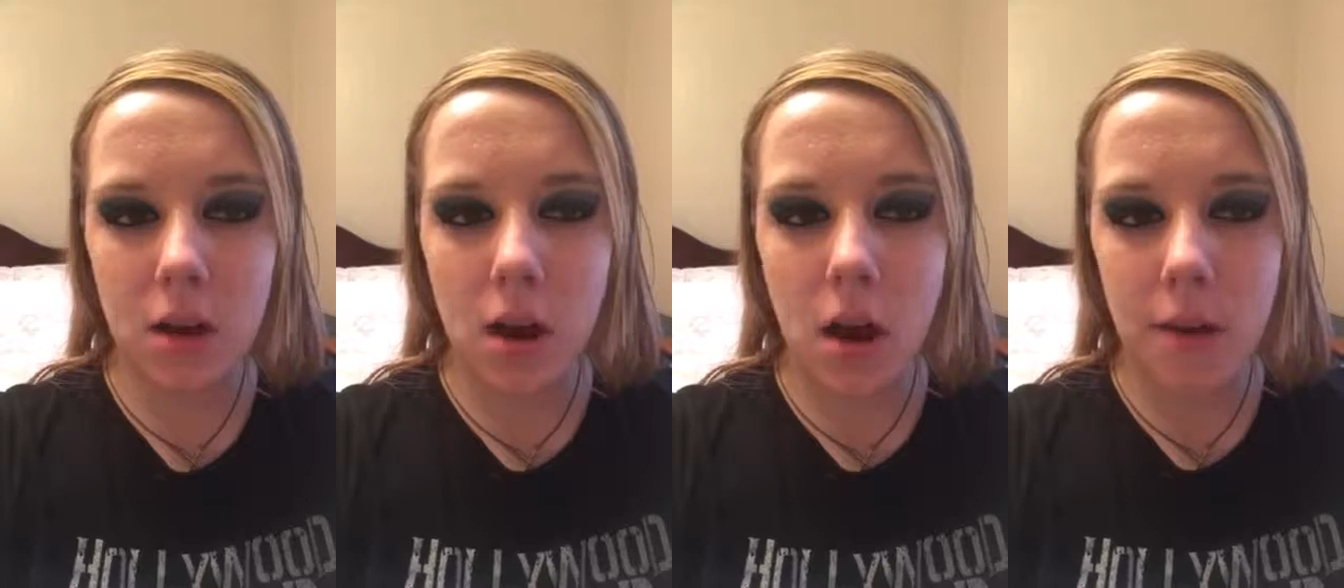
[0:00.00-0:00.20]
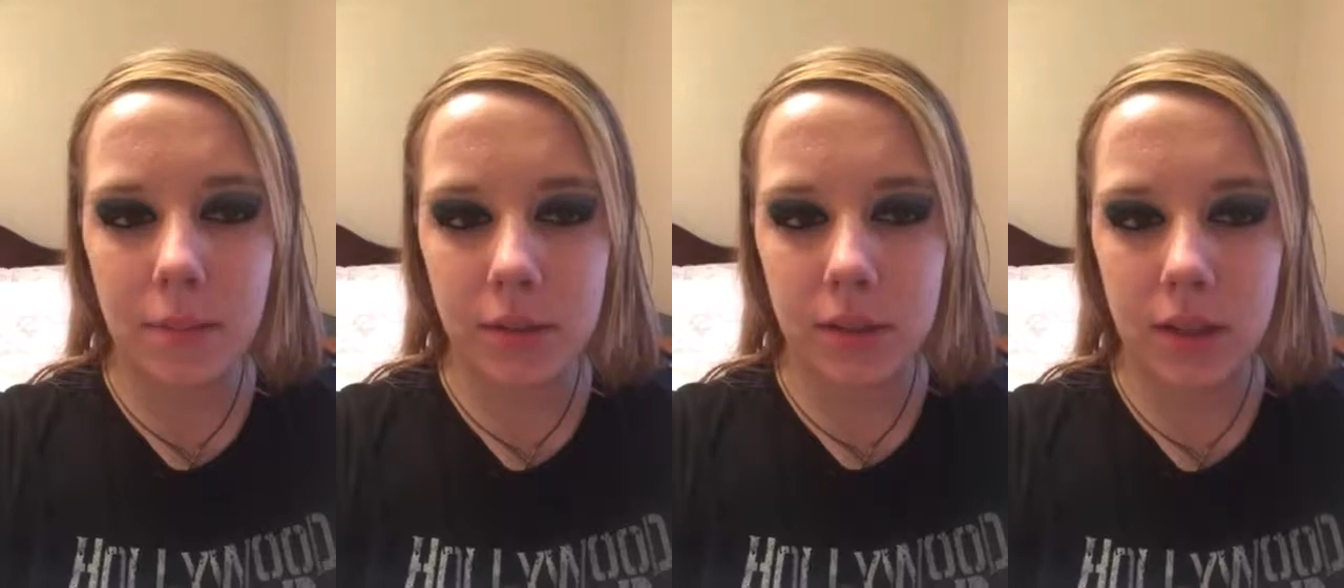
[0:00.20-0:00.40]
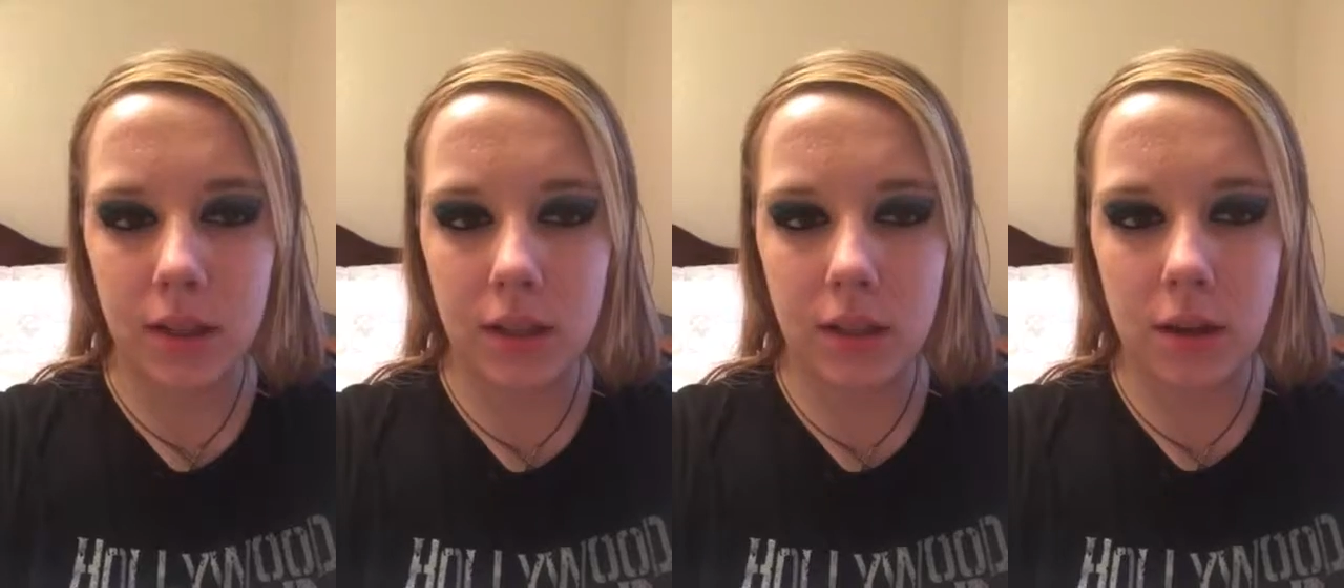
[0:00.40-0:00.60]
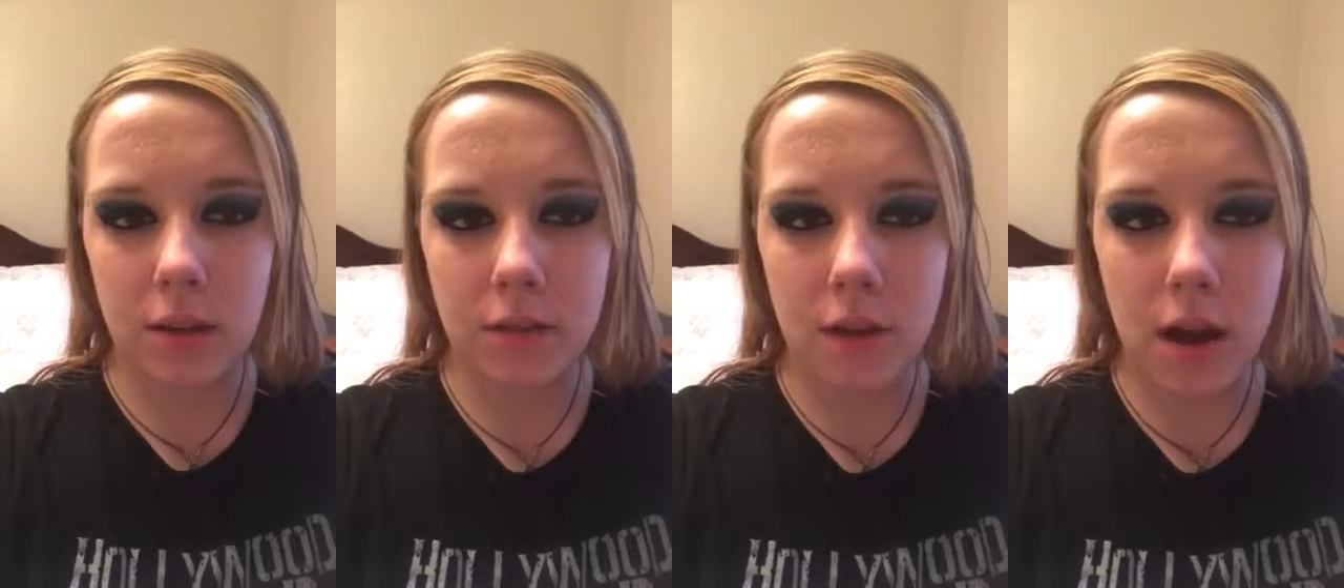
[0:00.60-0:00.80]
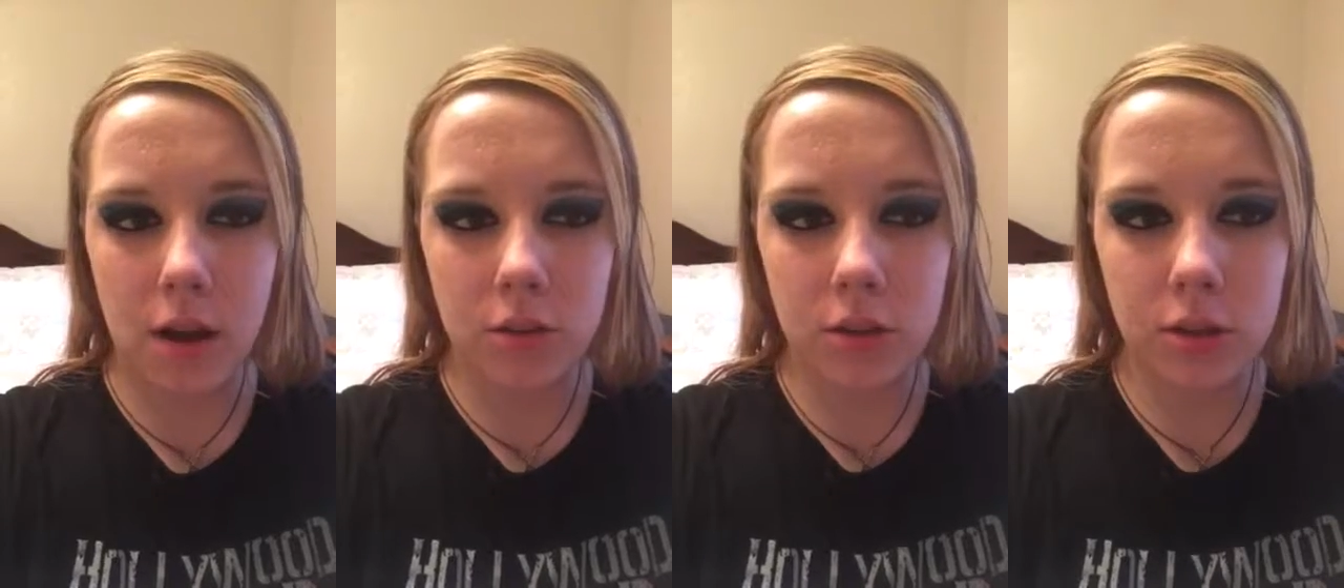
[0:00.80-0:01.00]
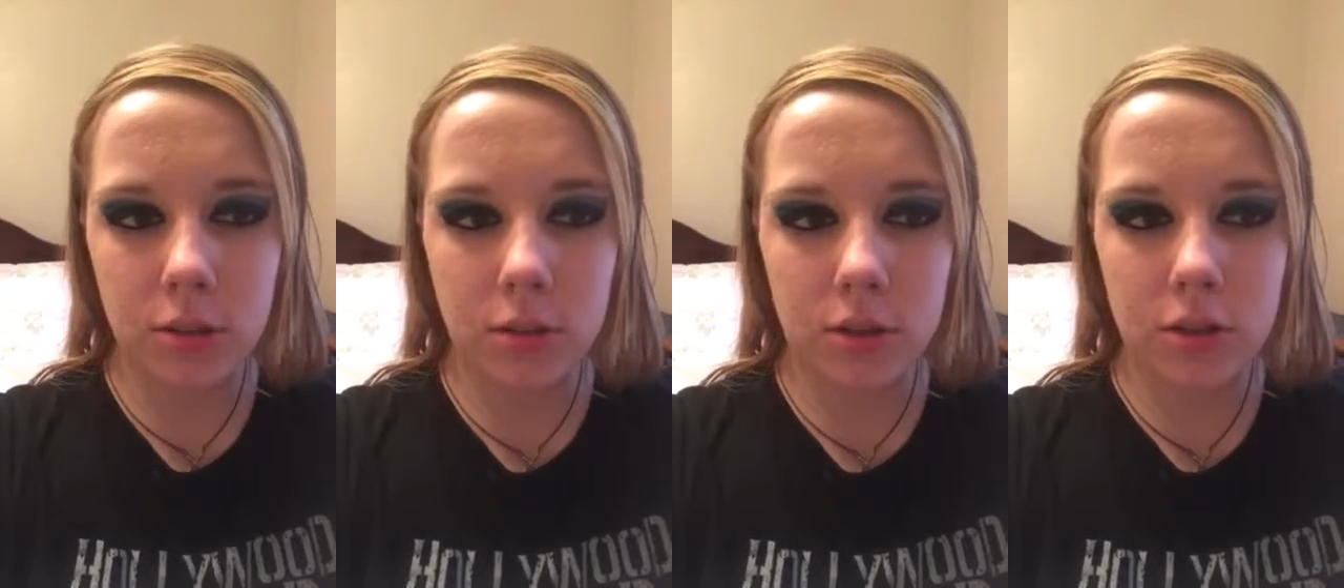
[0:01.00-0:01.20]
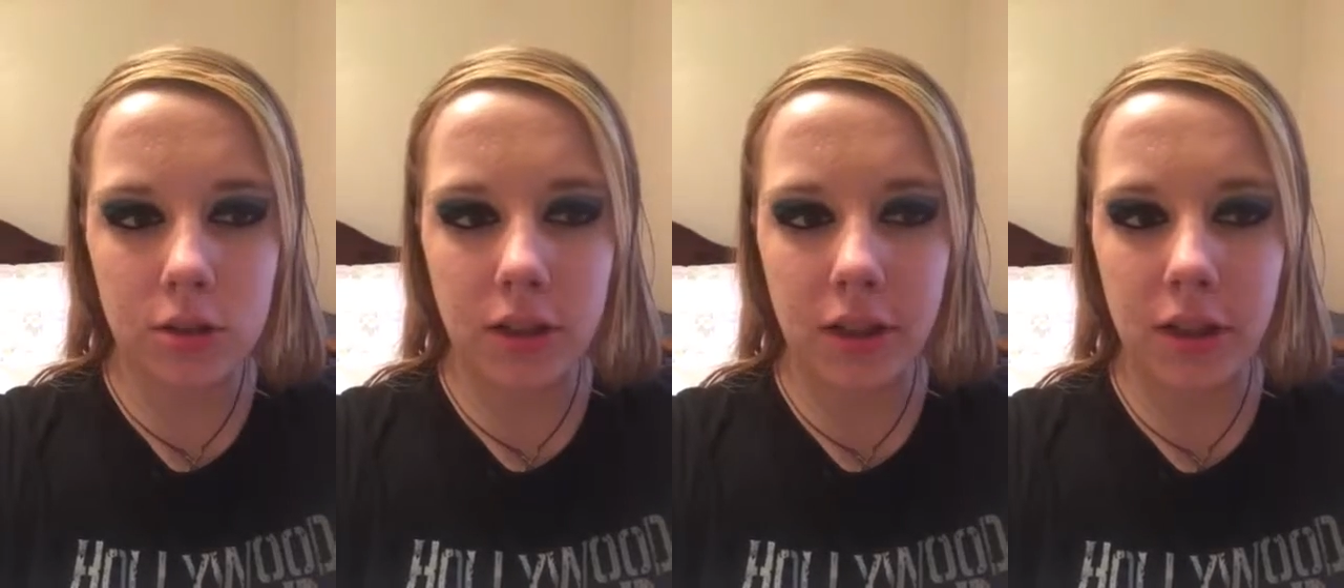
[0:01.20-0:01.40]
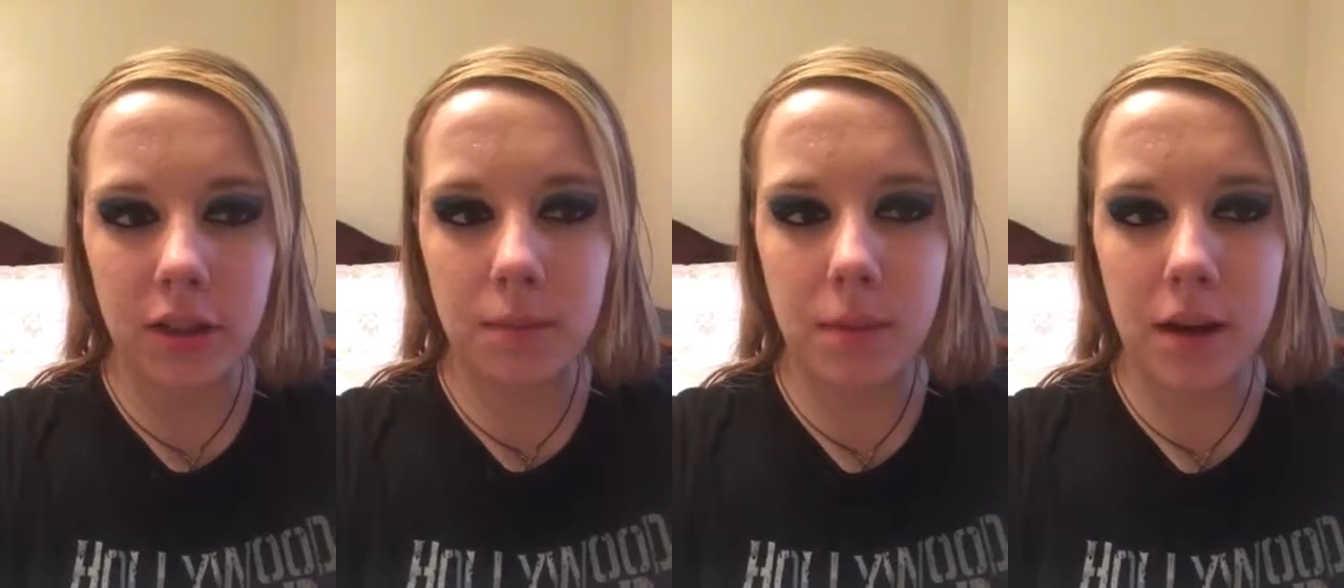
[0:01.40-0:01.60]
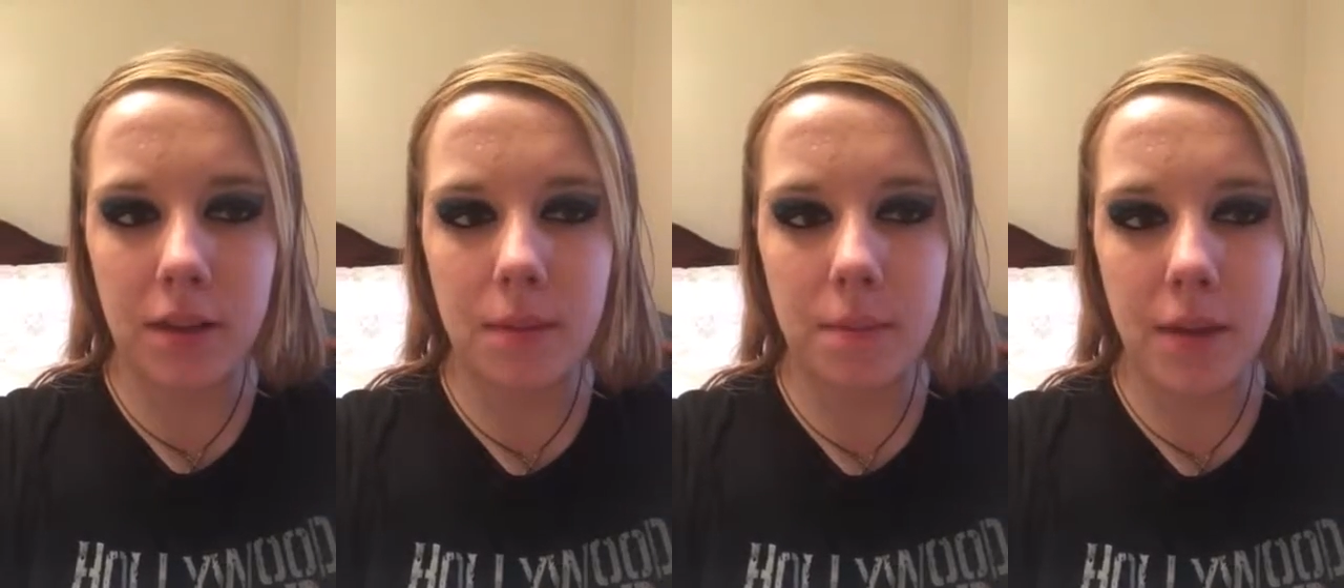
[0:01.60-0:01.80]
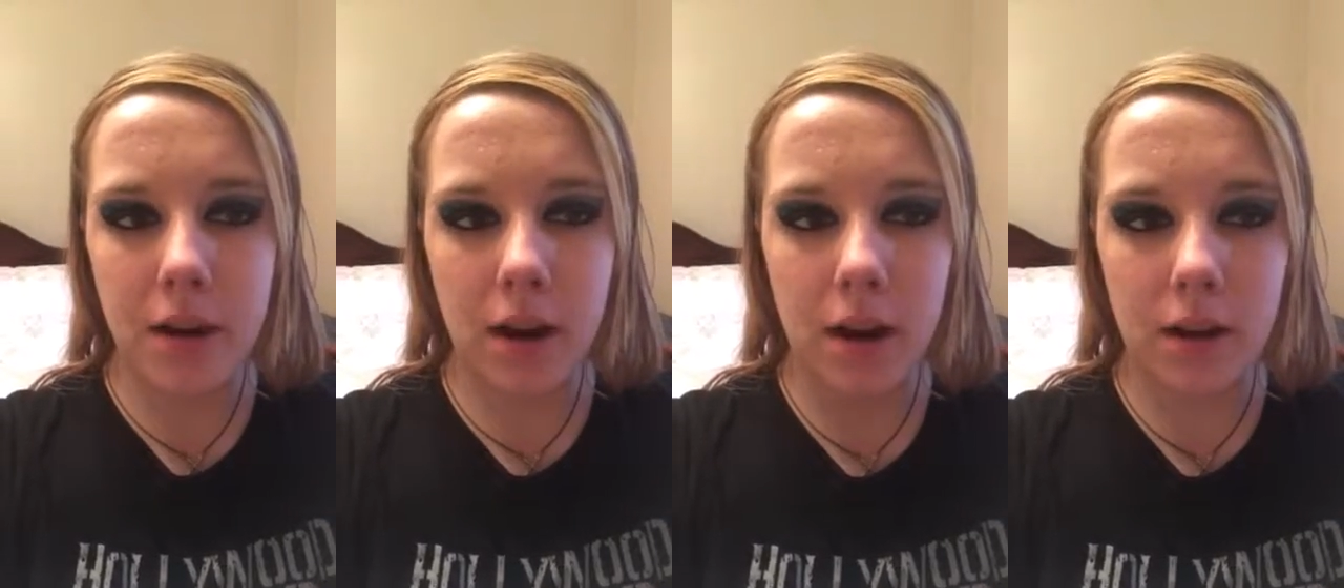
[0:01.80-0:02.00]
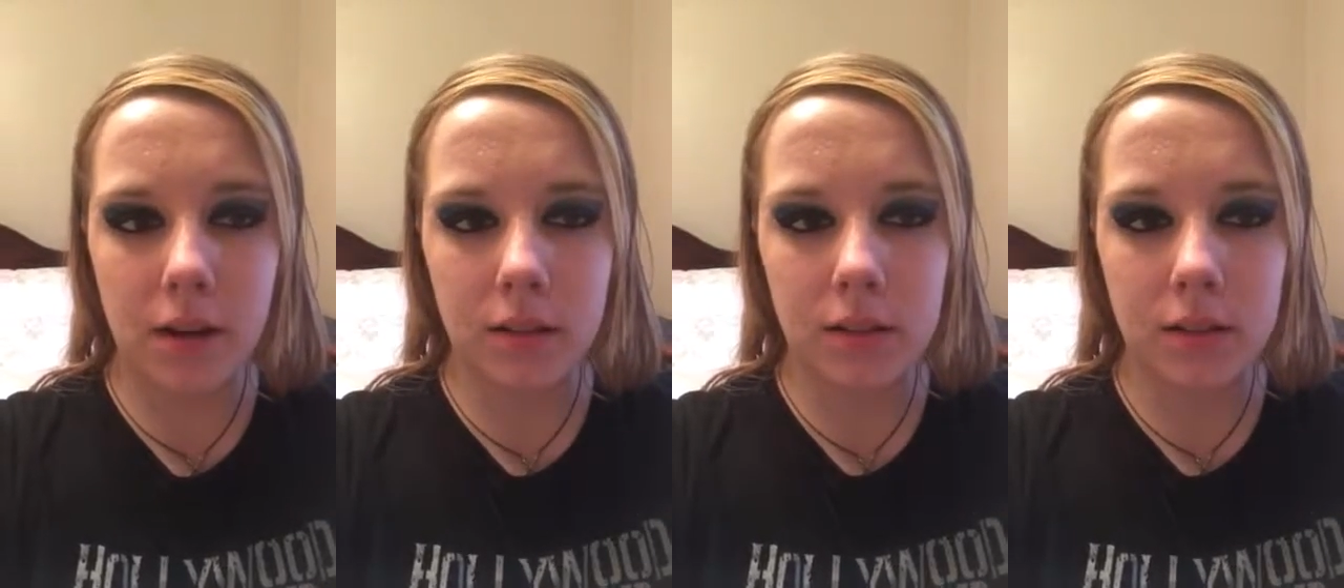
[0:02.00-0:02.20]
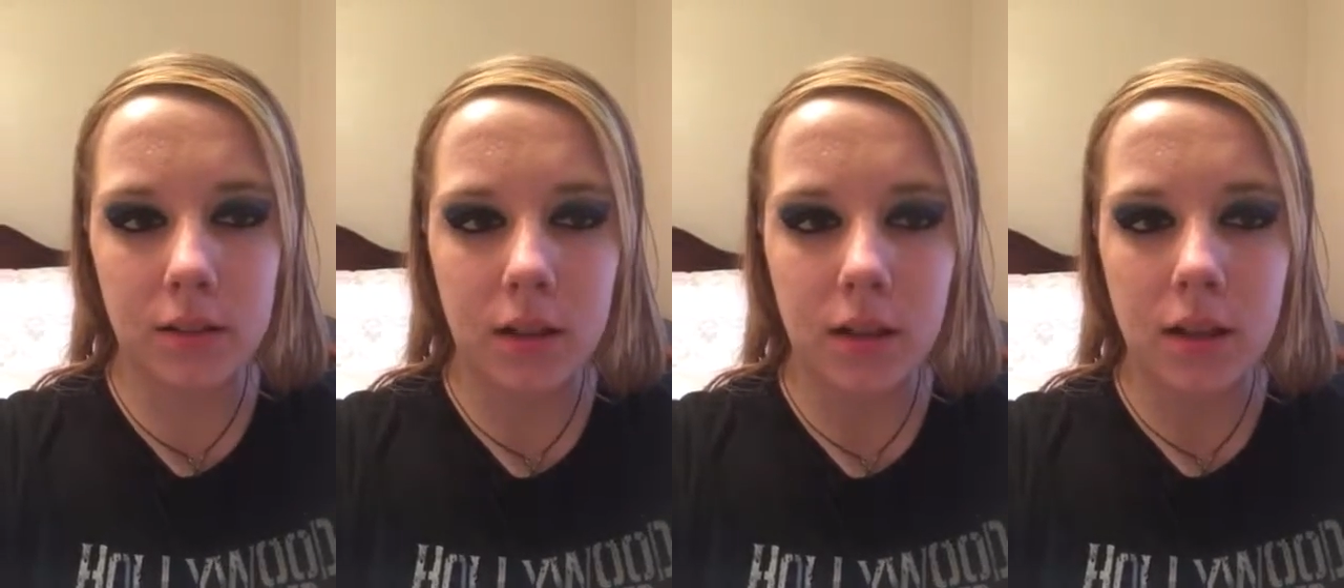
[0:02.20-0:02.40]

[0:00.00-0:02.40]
opposite of how she was treated by the parents.